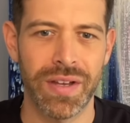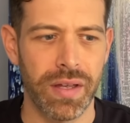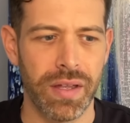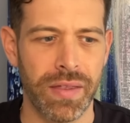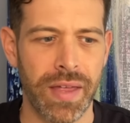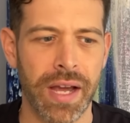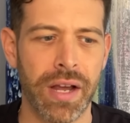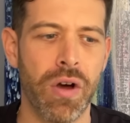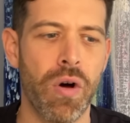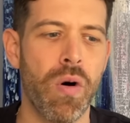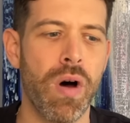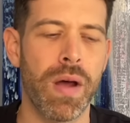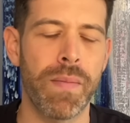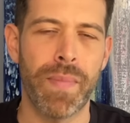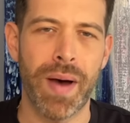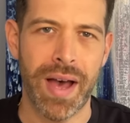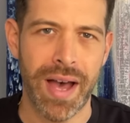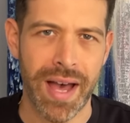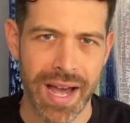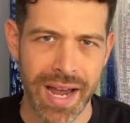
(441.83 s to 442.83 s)
that go on
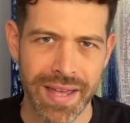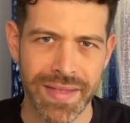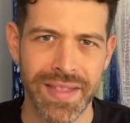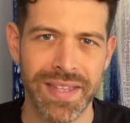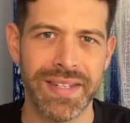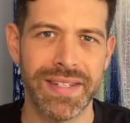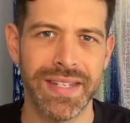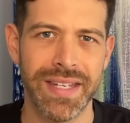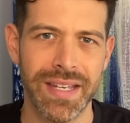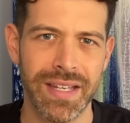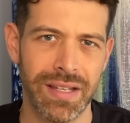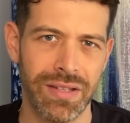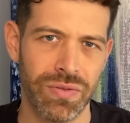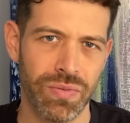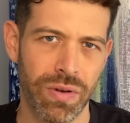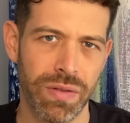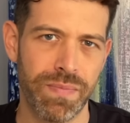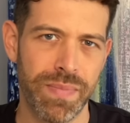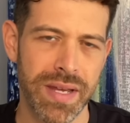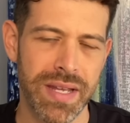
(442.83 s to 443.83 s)
behind the scenes
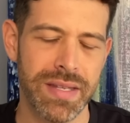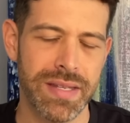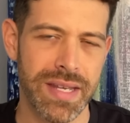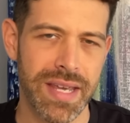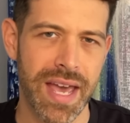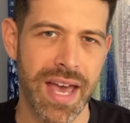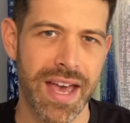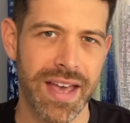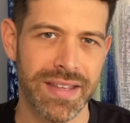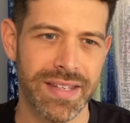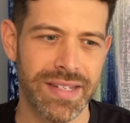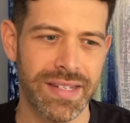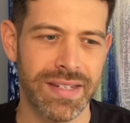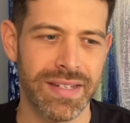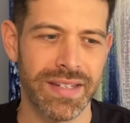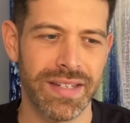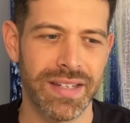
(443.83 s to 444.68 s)
with BTS.